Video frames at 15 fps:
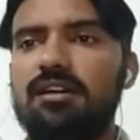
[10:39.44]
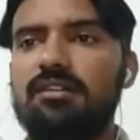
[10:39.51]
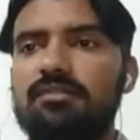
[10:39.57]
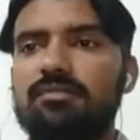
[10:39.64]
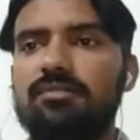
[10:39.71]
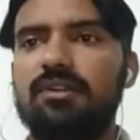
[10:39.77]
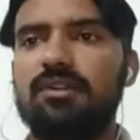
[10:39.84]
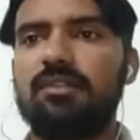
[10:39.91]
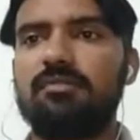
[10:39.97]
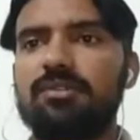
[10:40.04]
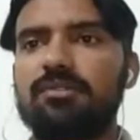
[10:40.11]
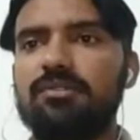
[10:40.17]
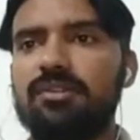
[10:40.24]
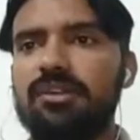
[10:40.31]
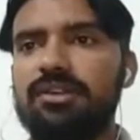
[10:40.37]
from
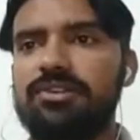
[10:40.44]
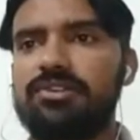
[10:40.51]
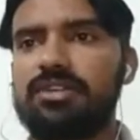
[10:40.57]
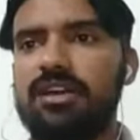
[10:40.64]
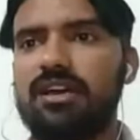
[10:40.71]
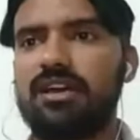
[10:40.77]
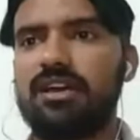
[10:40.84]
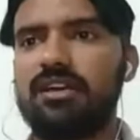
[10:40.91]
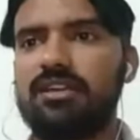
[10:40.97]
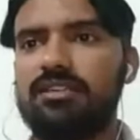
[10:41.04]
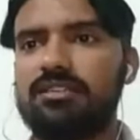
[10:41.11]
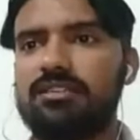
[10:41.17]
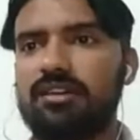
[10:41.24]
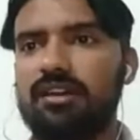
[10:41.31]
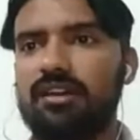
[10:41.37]
Indonesia. He's
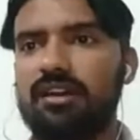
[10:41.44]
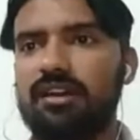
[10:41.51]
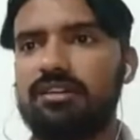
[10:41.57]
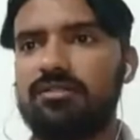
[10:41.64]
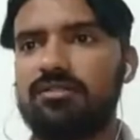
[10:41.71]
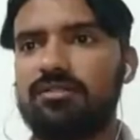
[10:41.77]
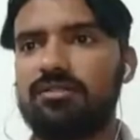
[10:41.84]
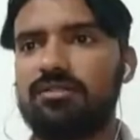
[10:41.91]
trying to.